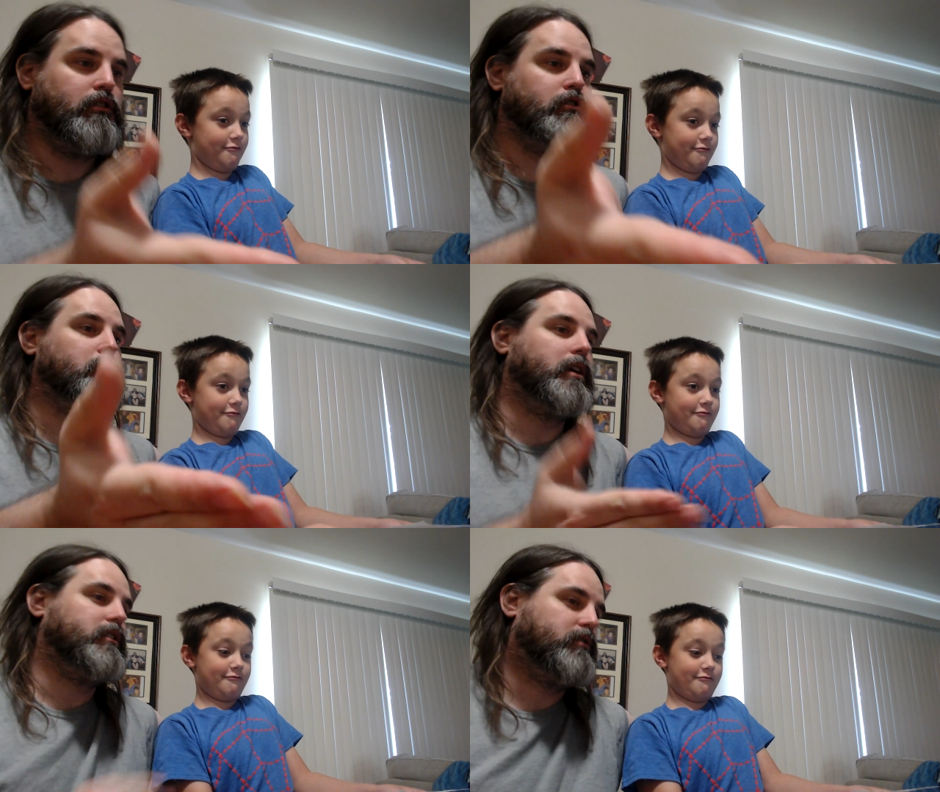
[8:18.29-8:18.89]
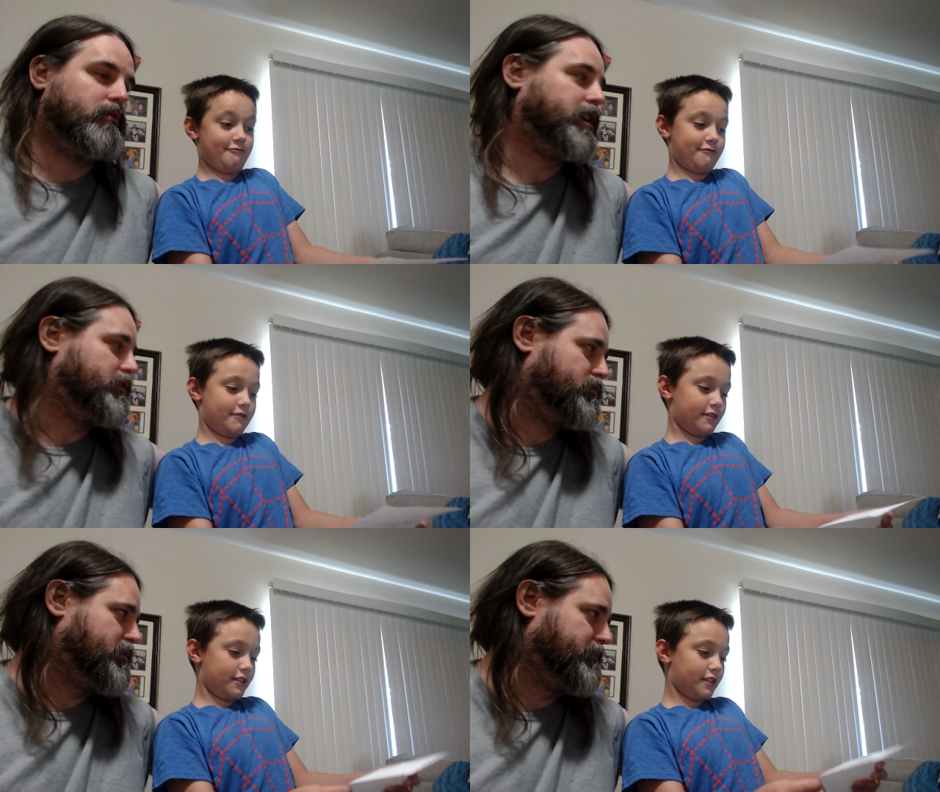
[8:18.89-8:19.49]
Speaker 1: you want to do the
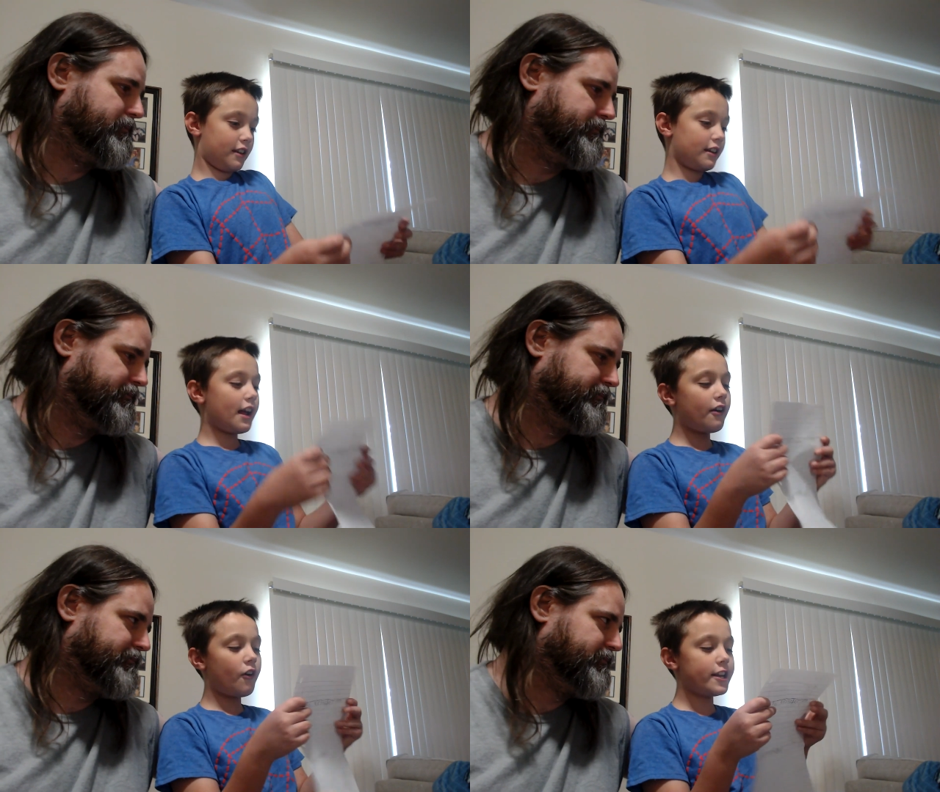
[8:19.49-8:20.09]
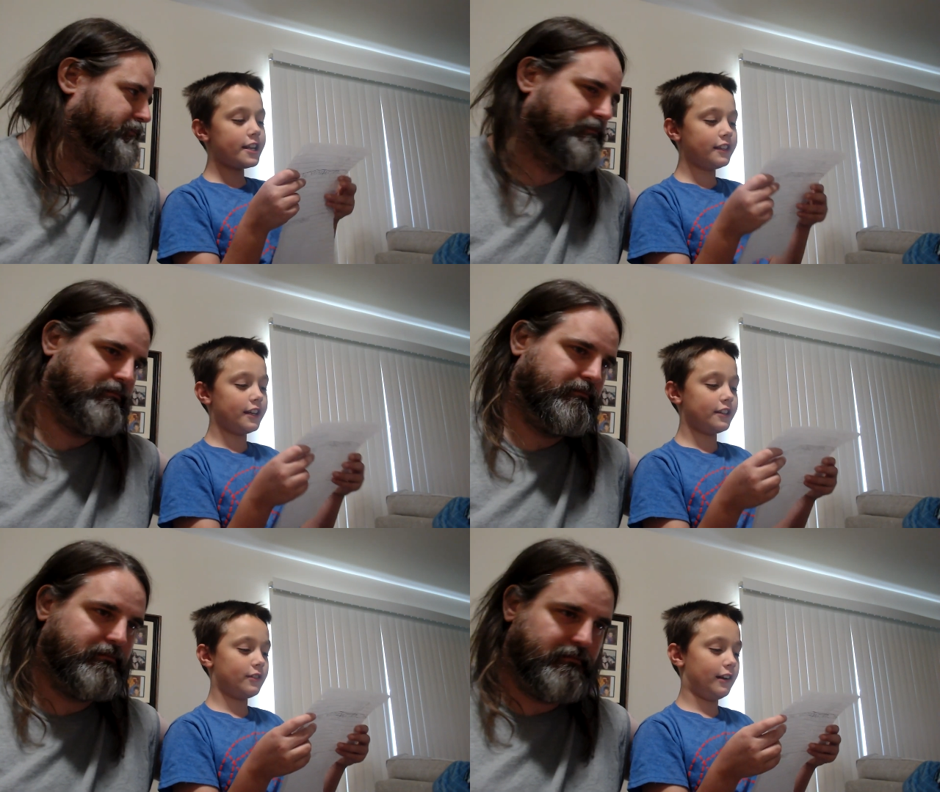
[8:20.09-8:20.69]
outro?
Speaker 2: No, I did the
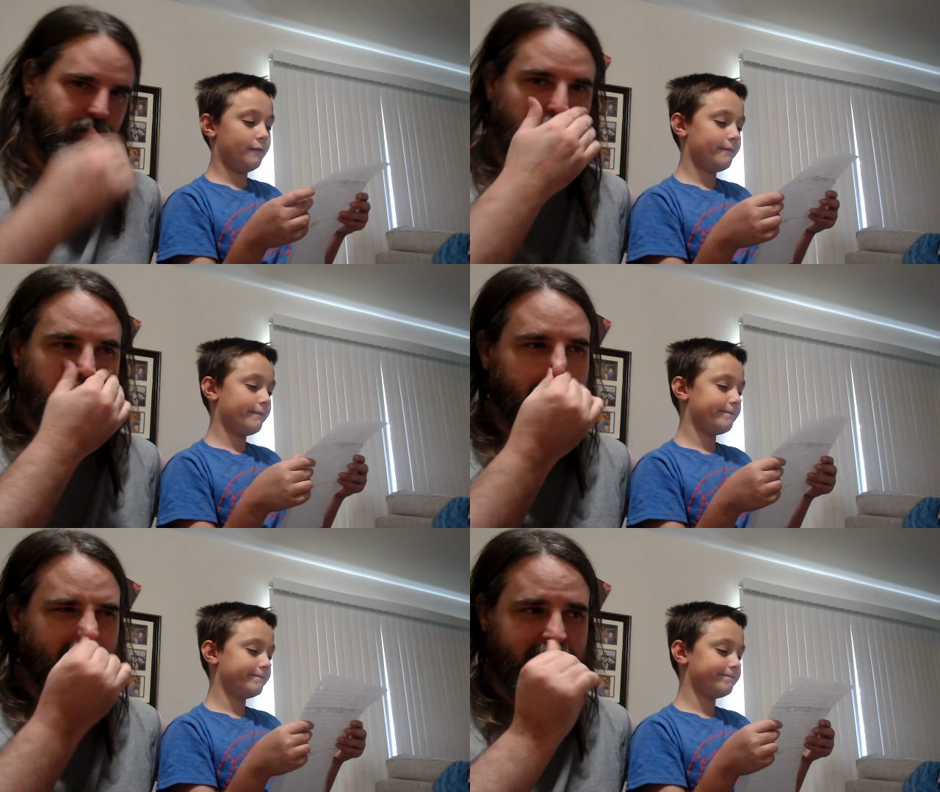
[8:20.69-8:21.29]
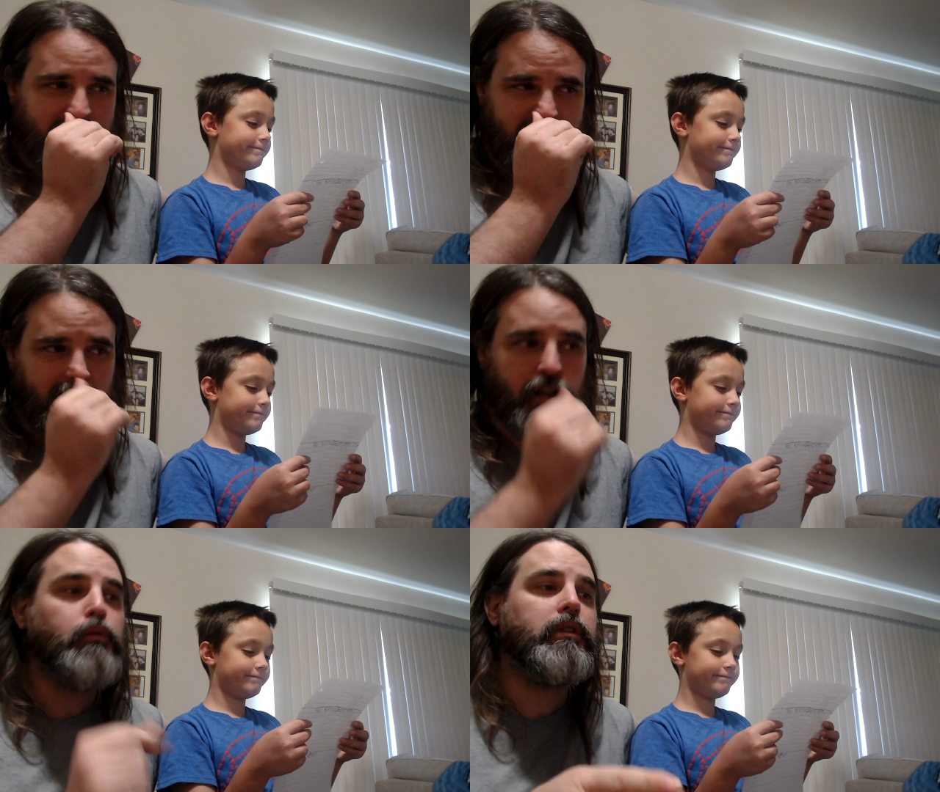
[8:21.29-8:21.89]
intro.
Speaker 1: Okay.
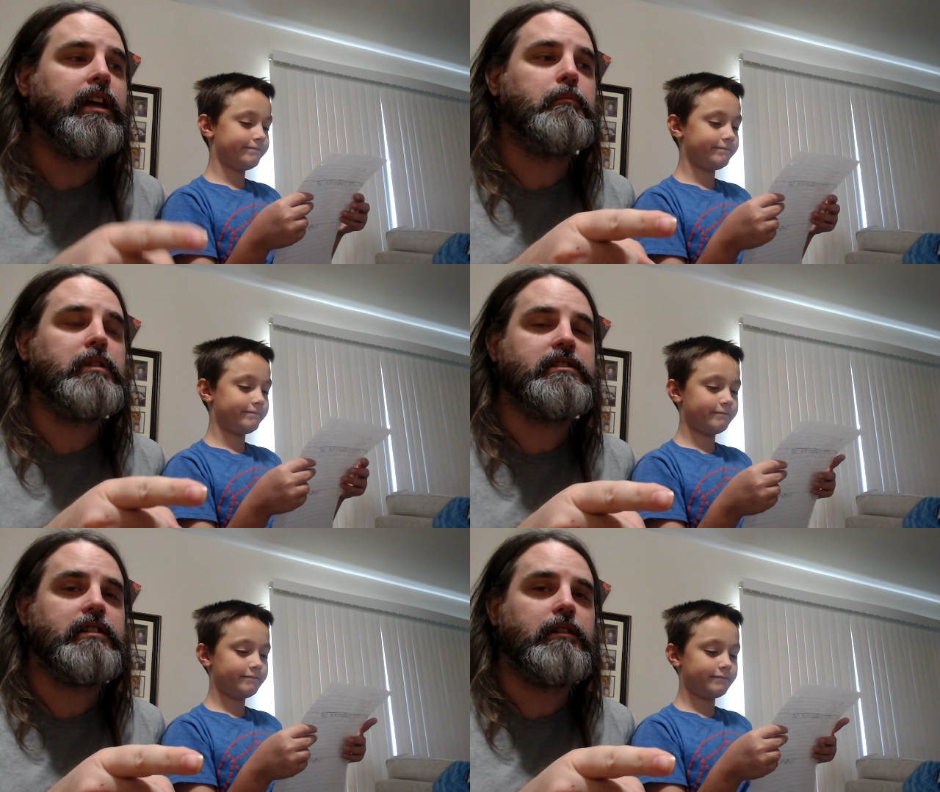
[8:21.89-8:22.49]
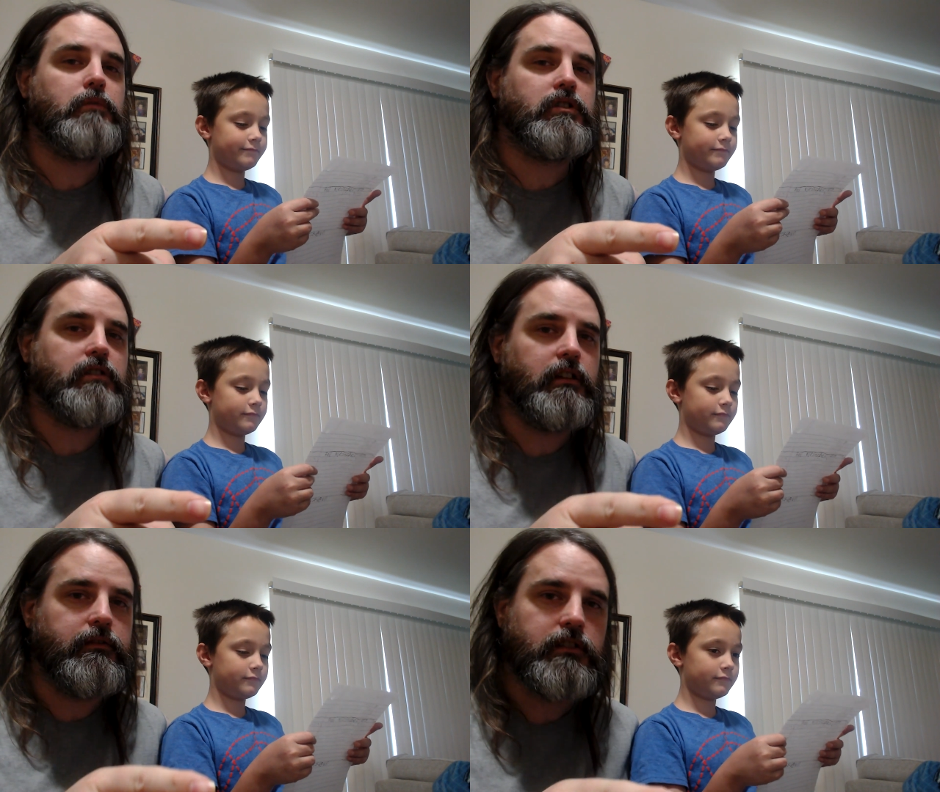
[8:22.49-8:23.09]
That being said, much
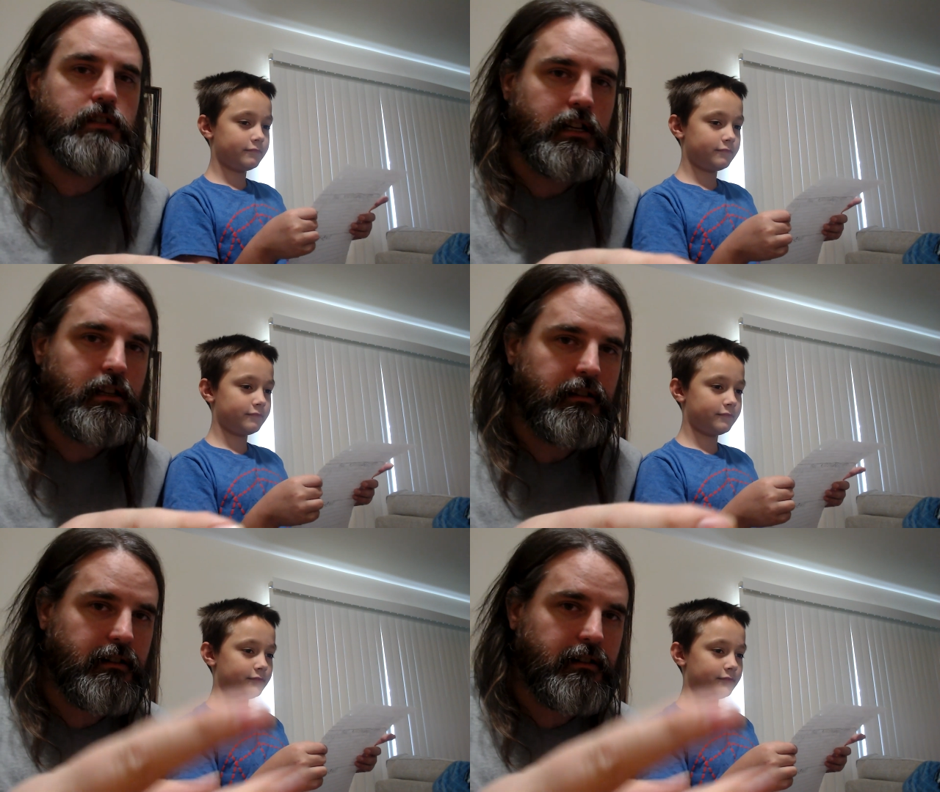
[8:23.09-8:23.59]
love, JD.